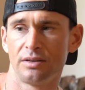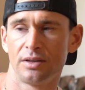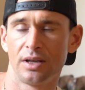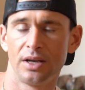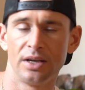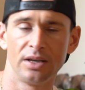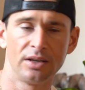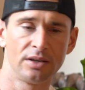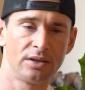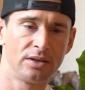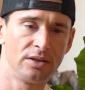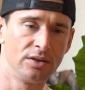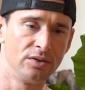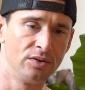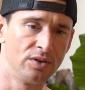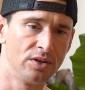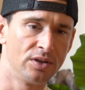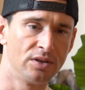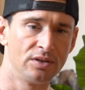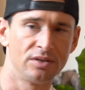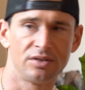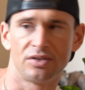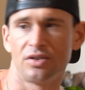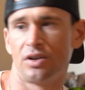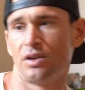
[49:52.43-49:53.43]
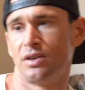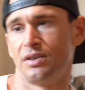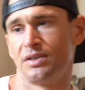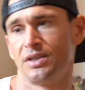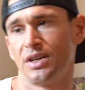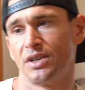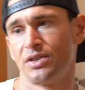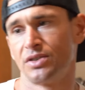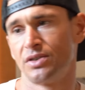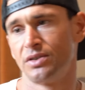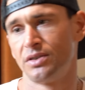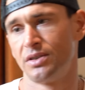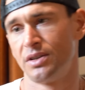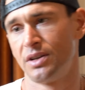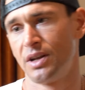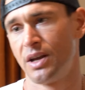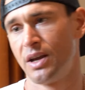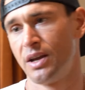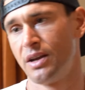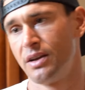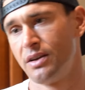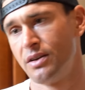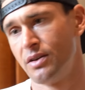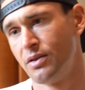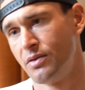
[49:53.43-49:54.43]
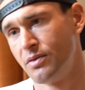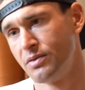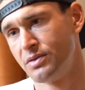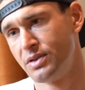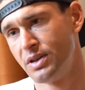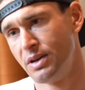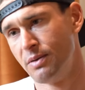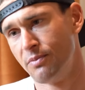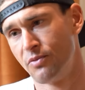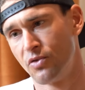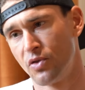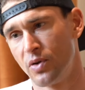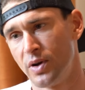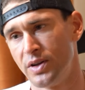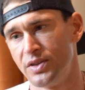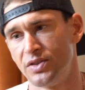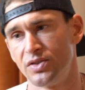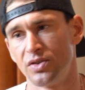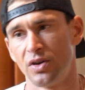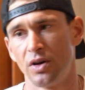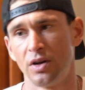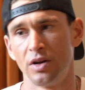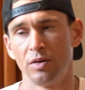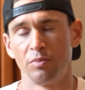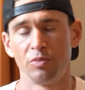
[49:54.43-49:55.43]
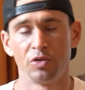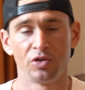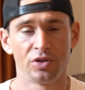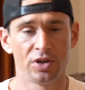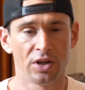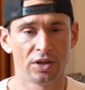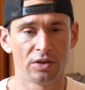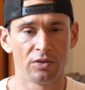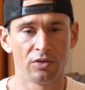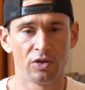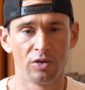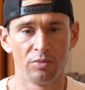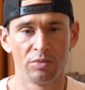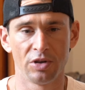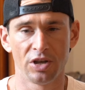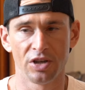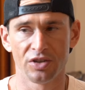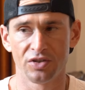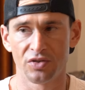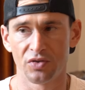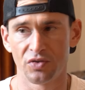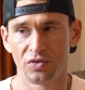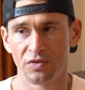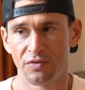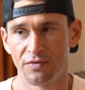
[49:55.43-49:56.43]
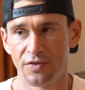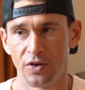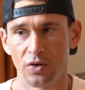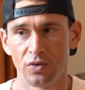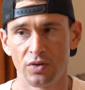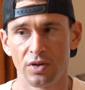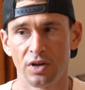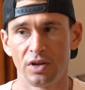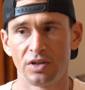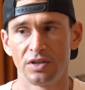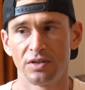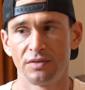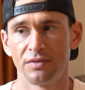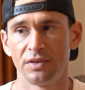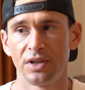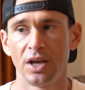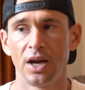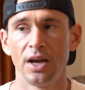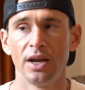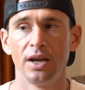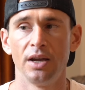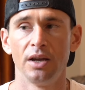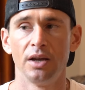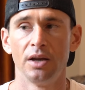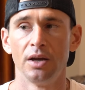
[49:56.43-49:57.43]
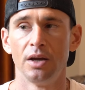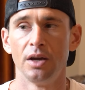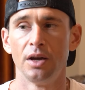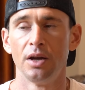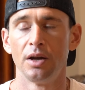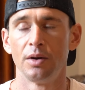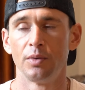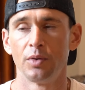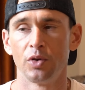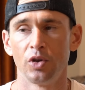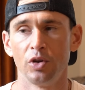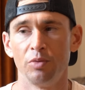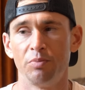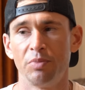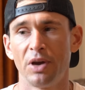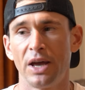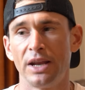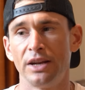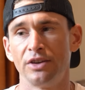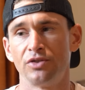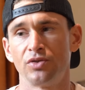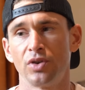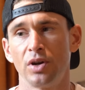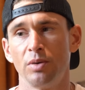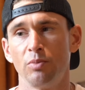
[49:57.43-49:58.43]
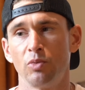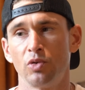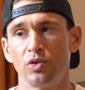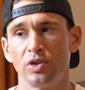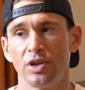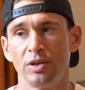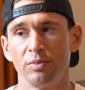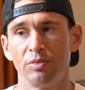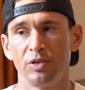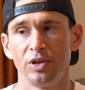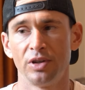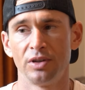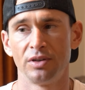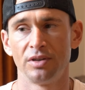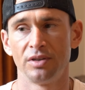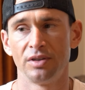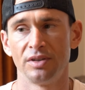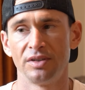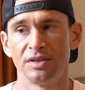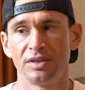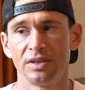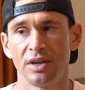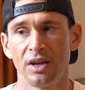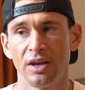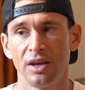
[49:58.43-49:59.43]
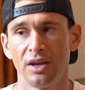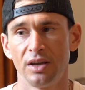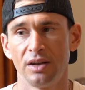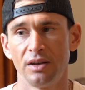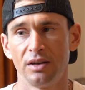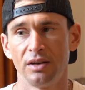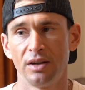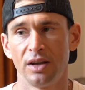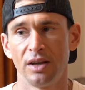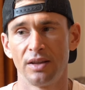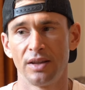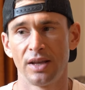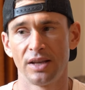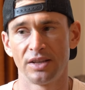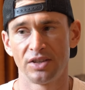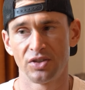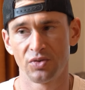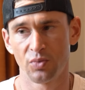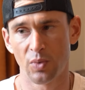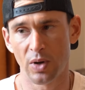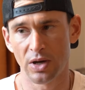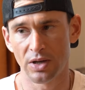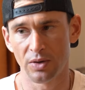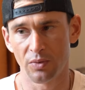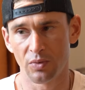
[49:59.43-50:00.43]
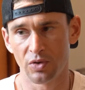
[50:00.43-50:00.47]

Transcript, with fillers: Like you did a sauna session today, you know, mm-hmm. infrared sauna, particularly because those photons of light really penetrate more deeply into the skin and that sweating